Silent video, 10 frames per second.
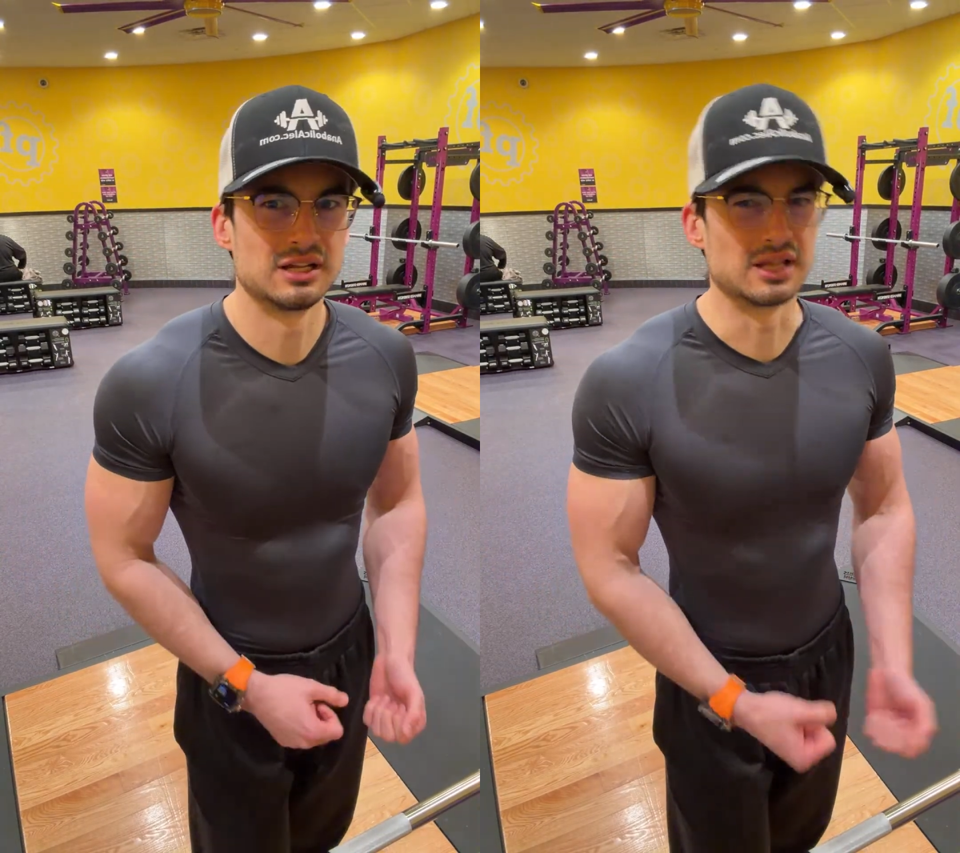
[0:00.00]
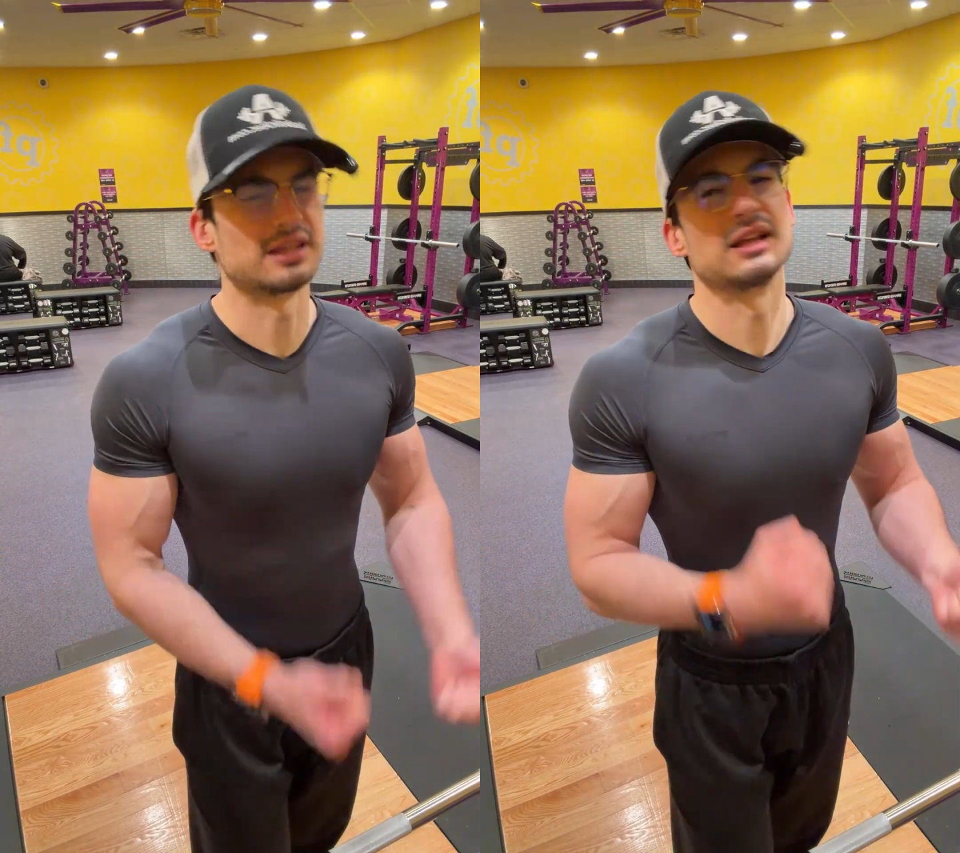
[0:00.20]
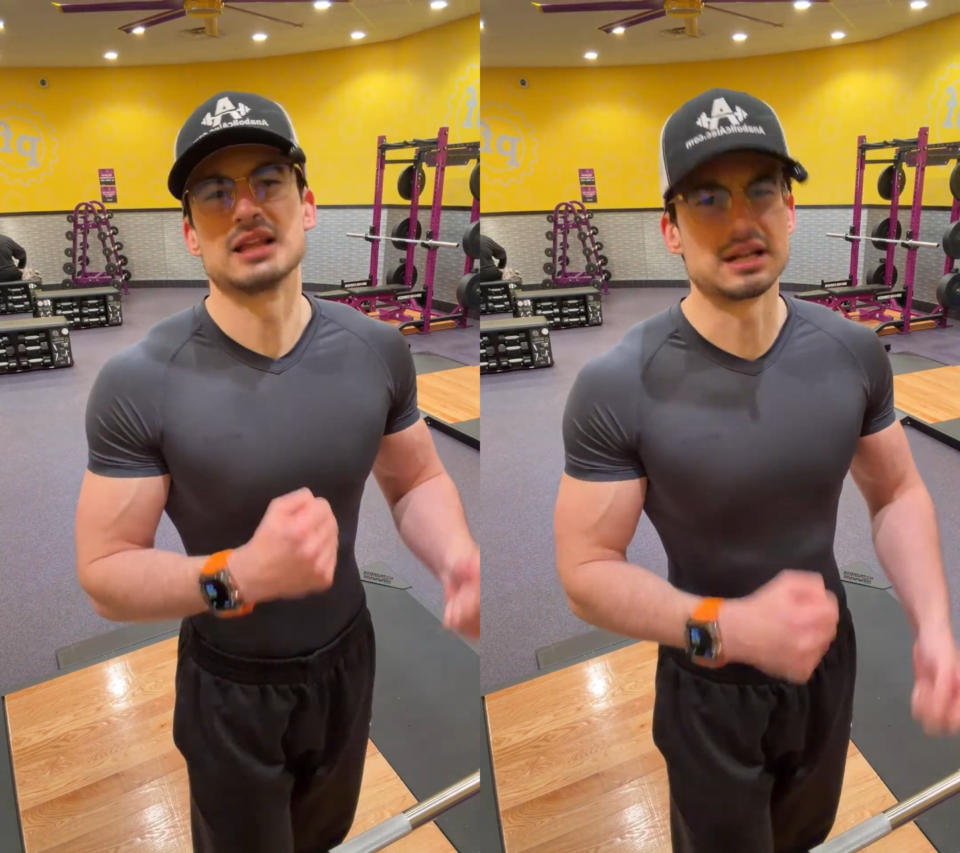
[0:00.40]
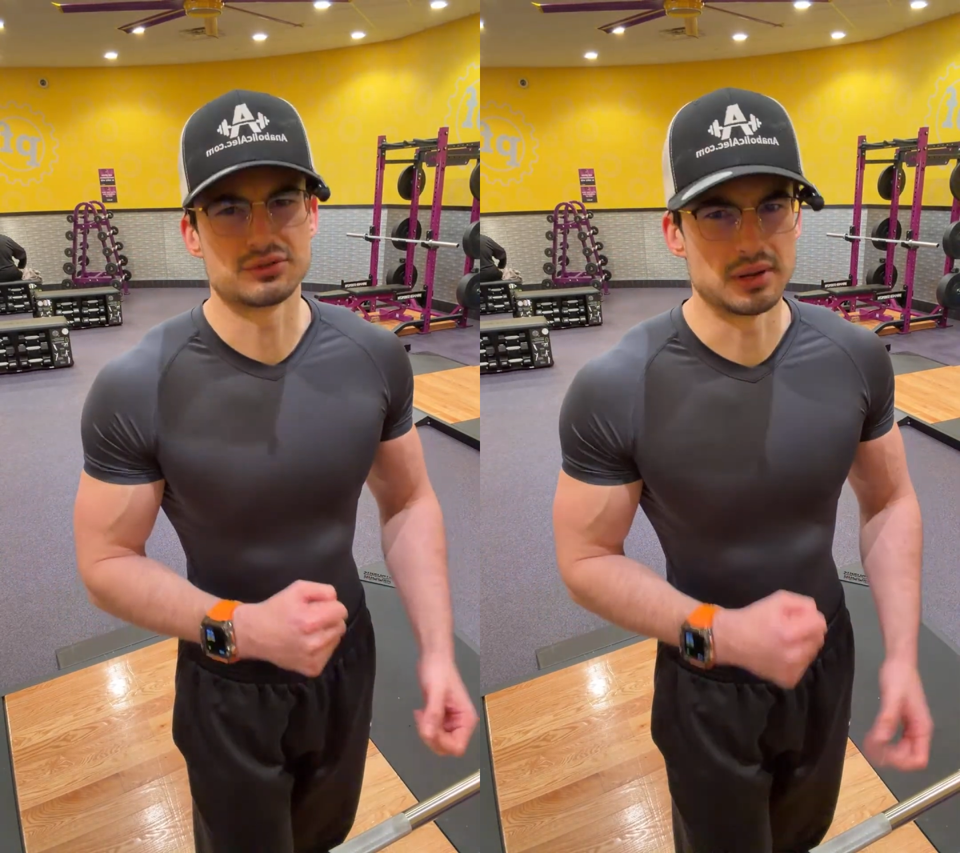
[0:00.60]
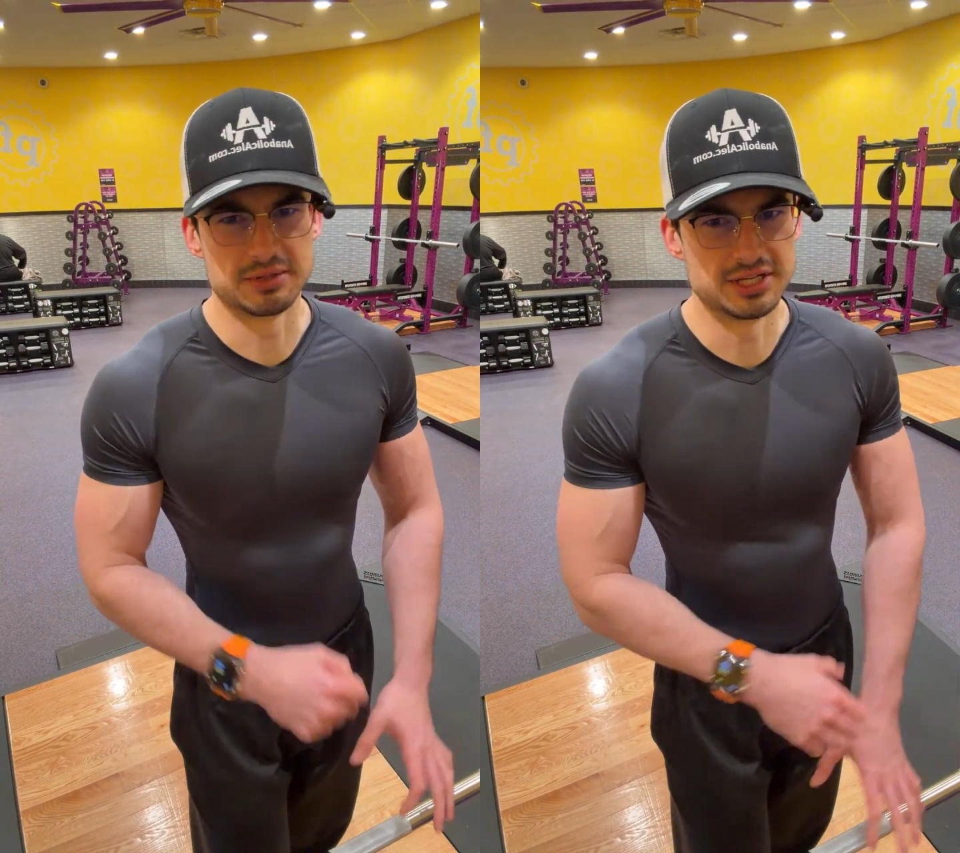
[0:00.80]
get that
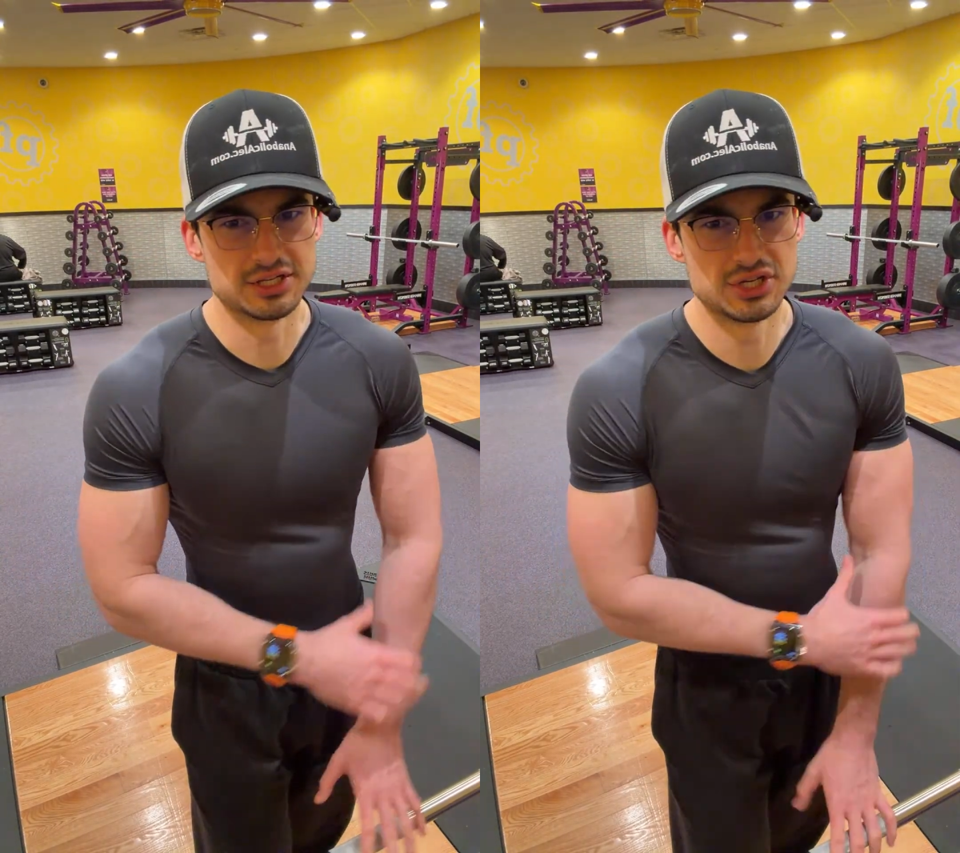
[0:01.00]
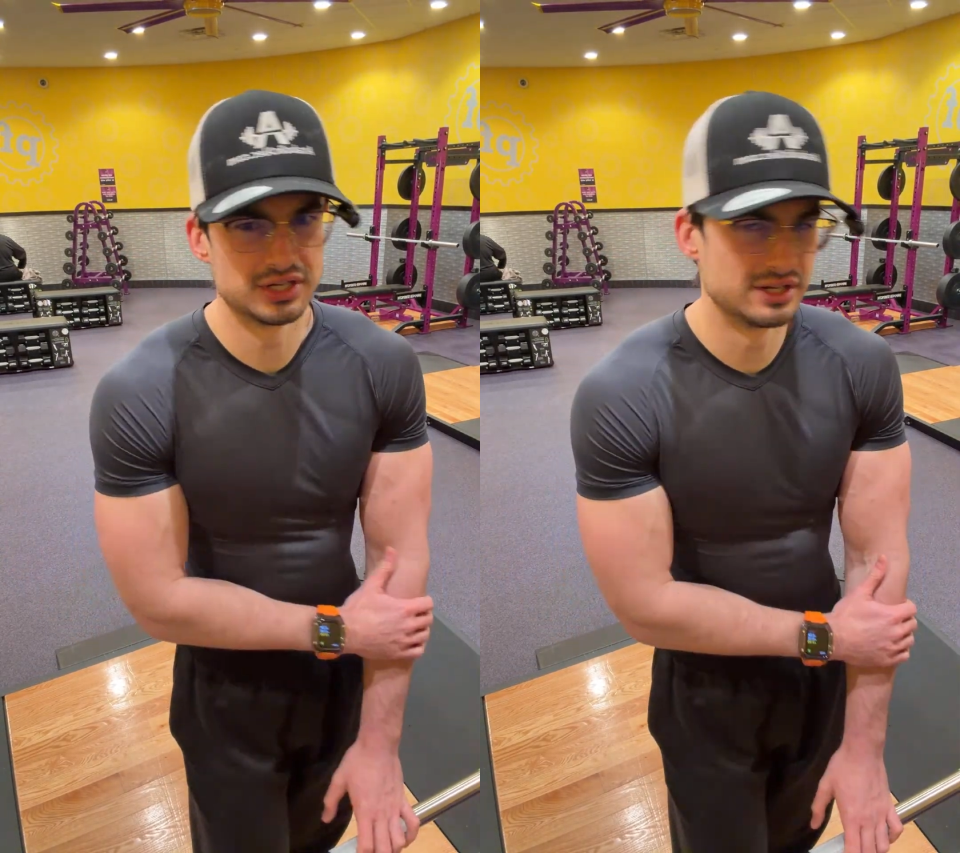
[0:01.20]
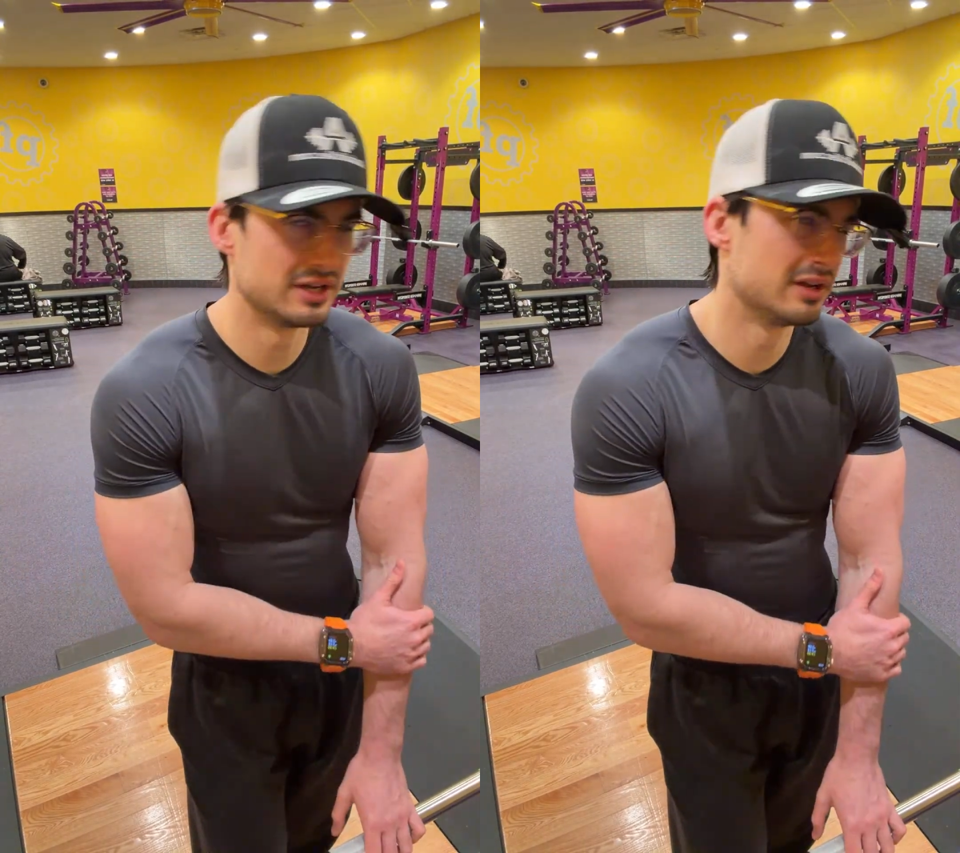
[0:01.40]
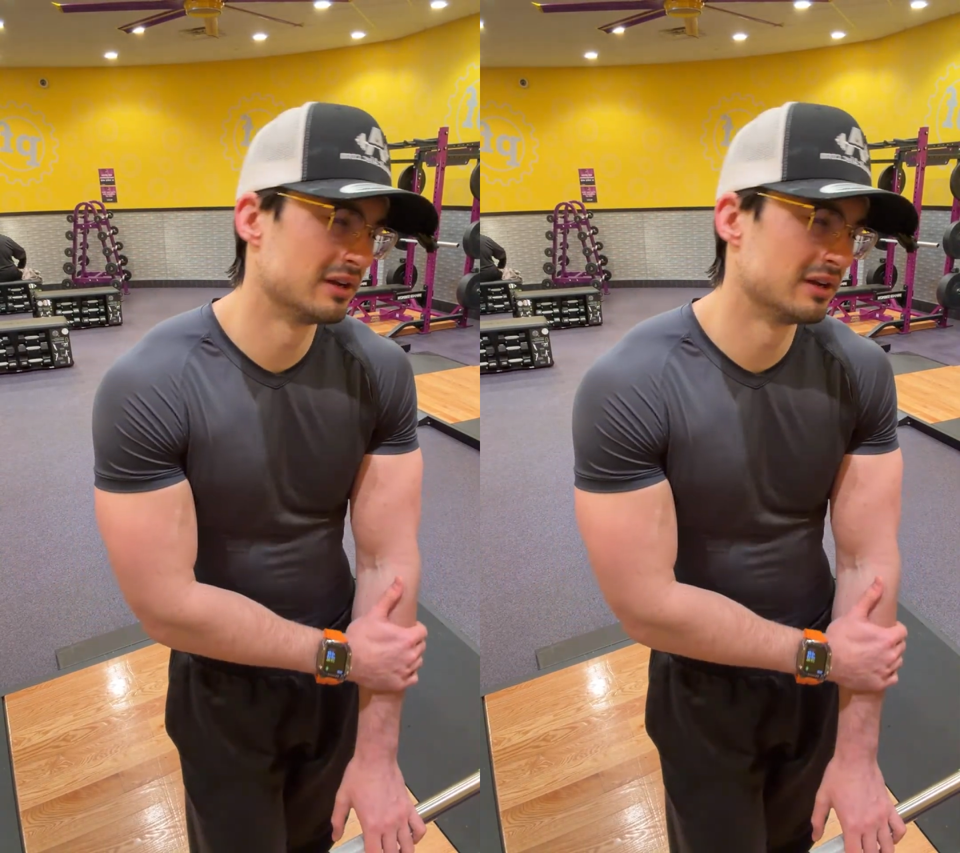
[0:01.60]
last repetition,